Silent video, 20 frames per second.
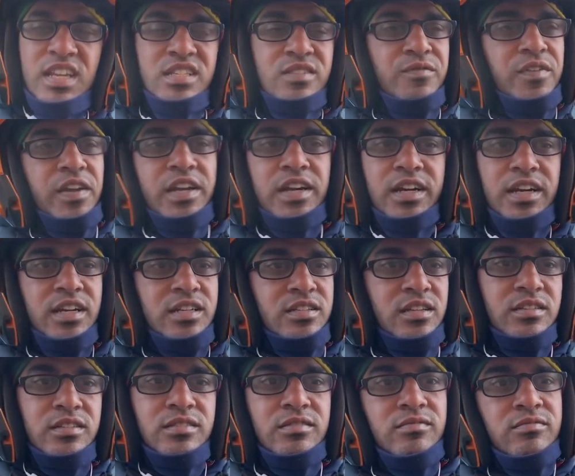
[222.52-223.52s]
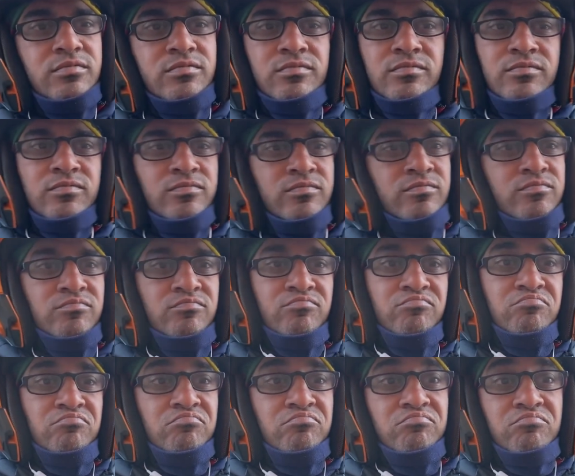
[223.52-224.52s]
He's very racist.
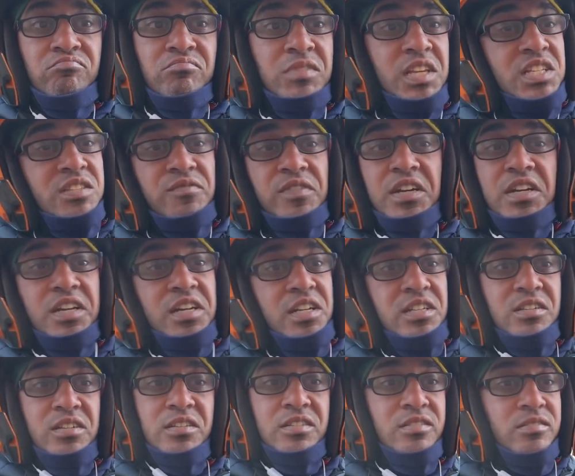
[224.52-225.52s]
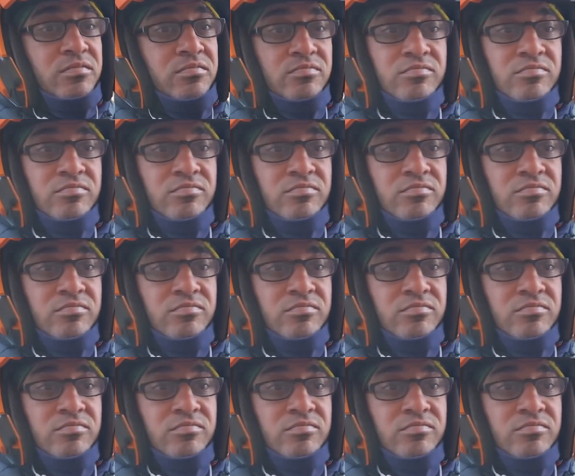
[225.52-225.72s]
He's very racist.